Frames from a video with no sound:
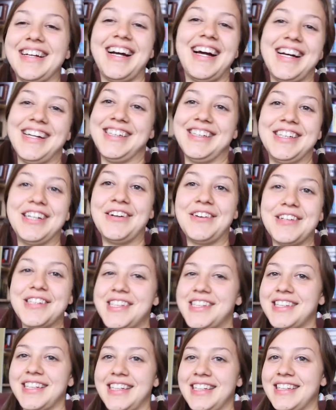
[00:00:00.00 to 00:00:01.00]
I know
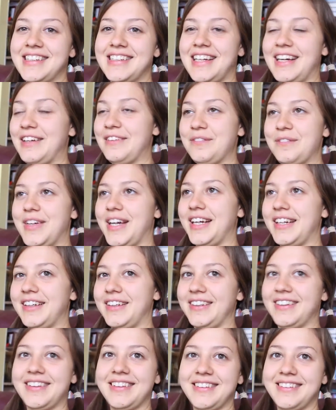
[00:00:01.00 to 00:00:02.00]
it's gonna sound
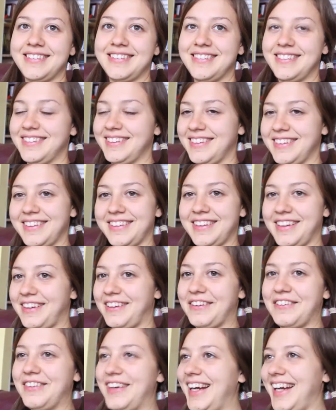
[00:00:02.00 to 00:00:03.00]
better
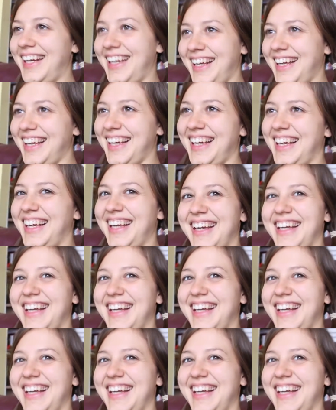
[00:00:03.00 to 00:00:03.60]
already.